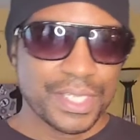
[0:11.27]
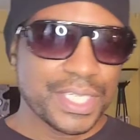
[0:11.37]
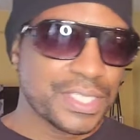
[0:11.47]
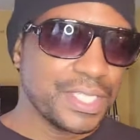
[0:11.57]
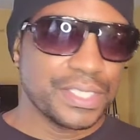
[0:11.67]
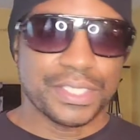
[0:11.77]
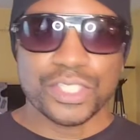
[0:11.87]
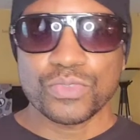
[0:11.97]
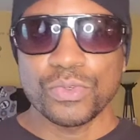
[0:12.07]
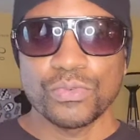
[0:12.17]
let's get into
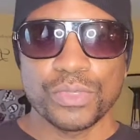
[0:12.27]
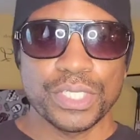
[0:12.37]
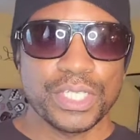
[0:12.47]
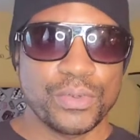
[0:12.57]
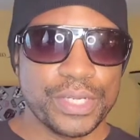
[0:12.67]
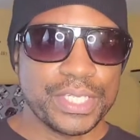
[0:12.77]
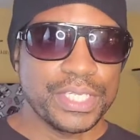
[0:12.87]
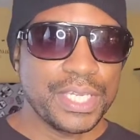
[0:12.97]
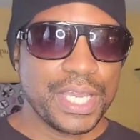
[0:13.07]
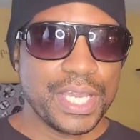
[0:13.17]
this one really
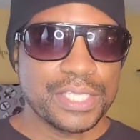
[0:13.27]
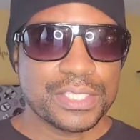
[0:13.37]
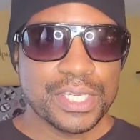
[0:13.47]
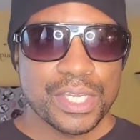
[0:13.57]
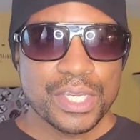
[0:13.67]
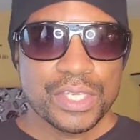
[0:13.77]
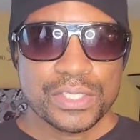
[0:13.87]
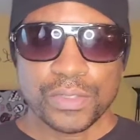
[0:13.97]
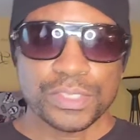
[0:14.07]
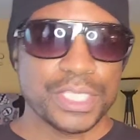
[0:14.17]
quickly, guys.
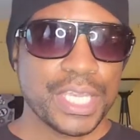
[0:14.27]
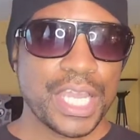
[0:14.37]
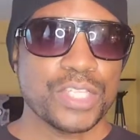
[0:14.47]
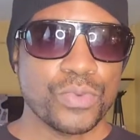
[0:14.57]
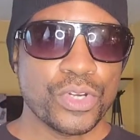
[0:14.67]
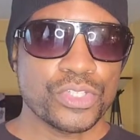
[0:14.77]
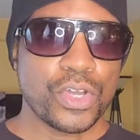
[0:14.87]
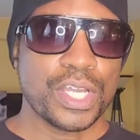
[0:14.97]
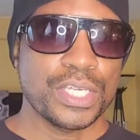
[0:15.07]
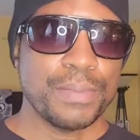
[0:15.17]
So today, guys, we are
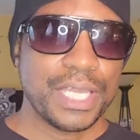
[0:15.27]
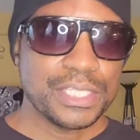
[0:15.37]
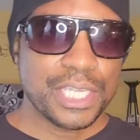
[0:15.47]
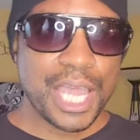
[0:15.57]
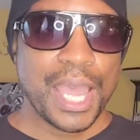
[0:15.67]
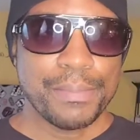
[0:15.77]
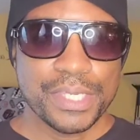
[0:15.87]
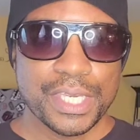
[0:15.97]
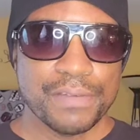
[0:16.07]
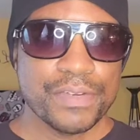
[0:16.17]
talking about the
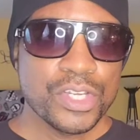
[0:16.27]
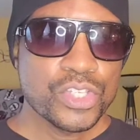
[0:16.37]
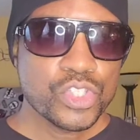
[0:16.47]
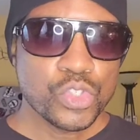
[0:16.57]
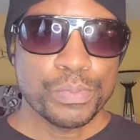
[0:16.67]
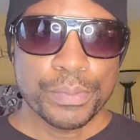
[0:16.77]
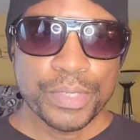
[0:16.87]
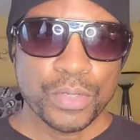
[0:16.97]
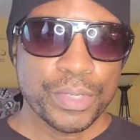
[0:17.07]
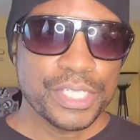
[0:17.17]
IBF super
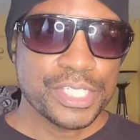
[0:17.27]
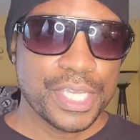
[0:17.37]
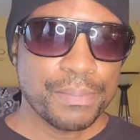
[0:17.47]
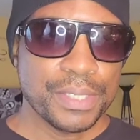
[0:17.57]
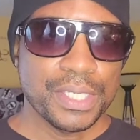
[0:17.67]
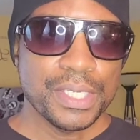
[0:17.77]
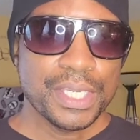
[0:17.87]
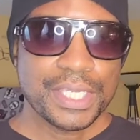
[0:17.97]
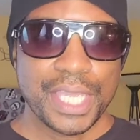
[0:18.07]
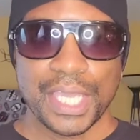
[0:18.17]
middleweight champion
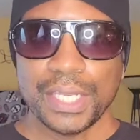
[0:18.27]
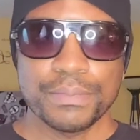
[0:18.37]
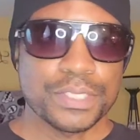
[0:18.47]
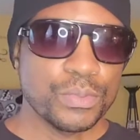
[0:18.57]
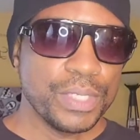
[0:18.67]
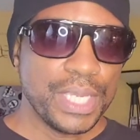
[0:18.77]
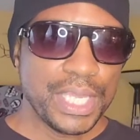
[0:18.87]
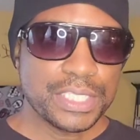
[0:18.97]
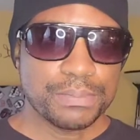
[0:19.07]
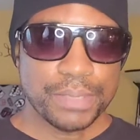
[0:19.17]
Caleb
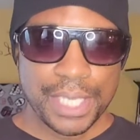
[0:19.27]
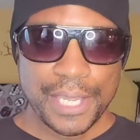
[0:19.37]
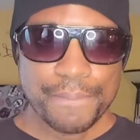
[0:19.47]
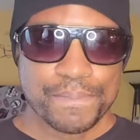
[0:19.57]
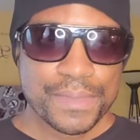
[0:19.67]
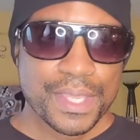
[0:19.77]
Sweethands Plant.